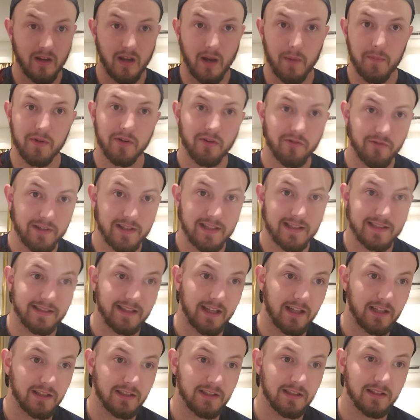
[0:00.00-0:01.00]
I'm going to go read this
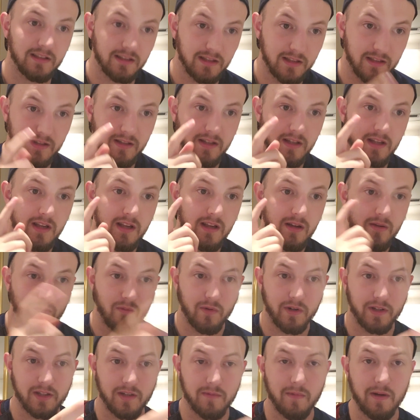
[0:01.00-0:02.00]
letter,
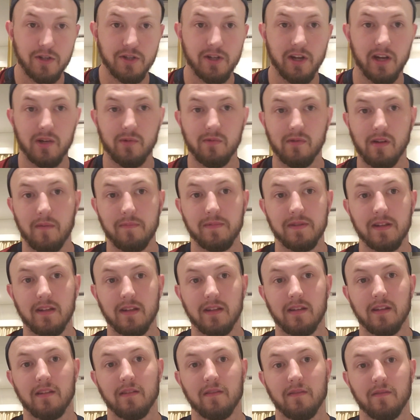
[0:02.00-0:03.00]
work on my January
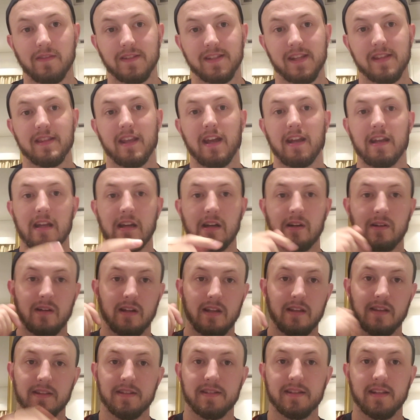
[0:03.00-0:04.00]
update, send that out,
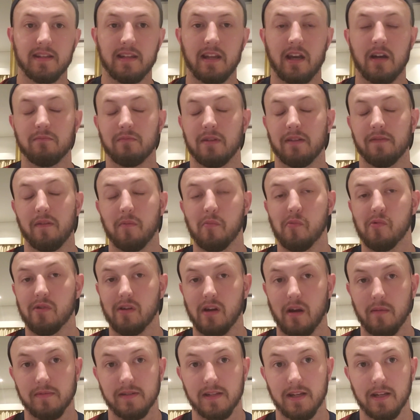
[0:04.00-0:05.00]
and then send out my
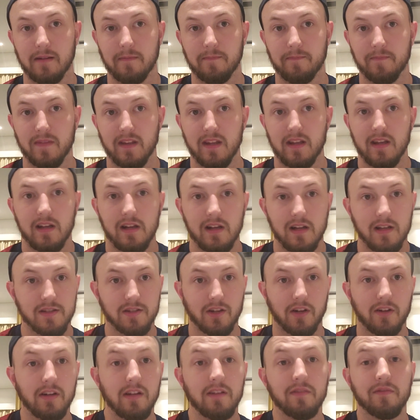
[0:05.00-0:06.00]
February update.
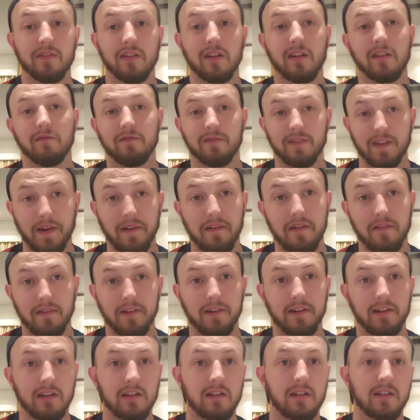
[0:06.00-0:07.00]
Sorry for the very,
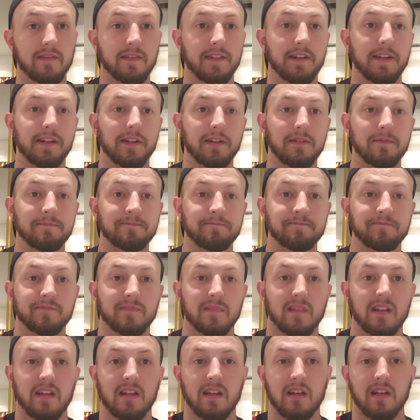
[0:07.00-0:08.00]
very long video.
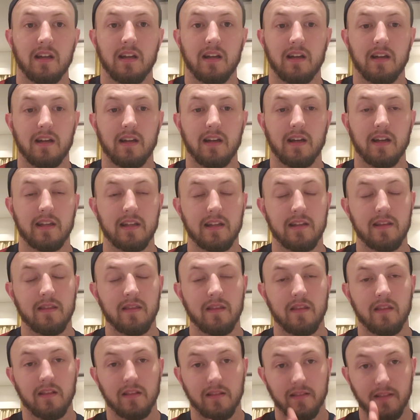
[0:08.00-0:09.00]

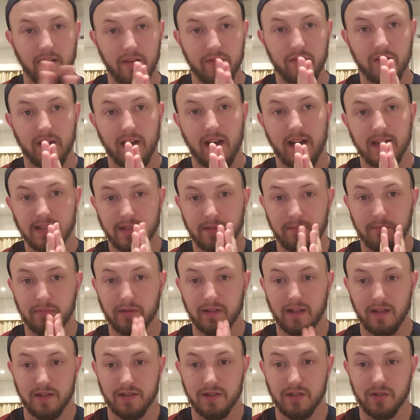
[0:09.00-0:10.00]
Again, love you guys.
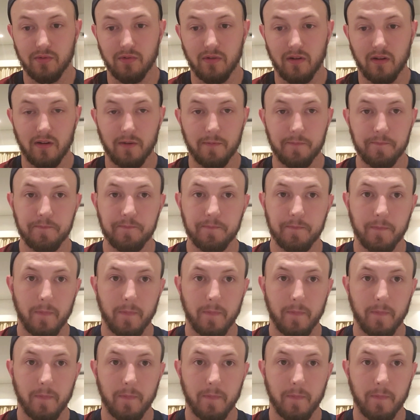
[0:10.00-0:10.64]
Bless you all.